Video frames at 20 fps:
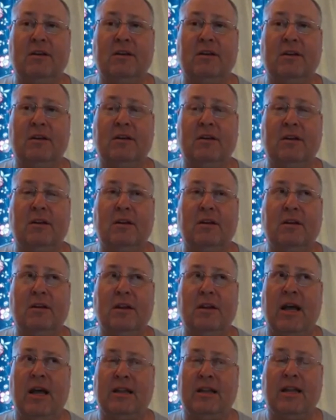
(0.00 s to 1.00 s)
Not
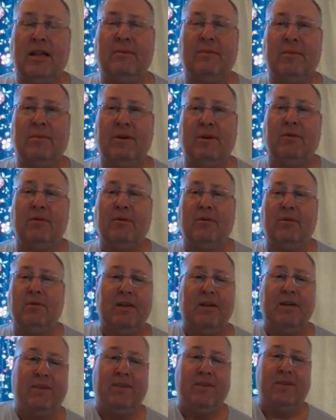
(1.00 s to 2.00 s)
that well. If he if
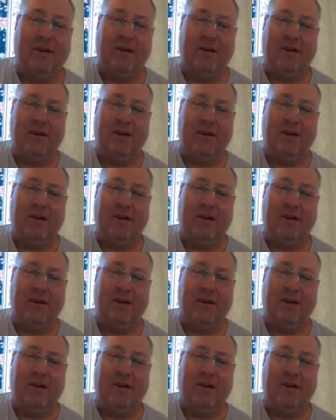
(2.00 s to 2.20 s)
he sits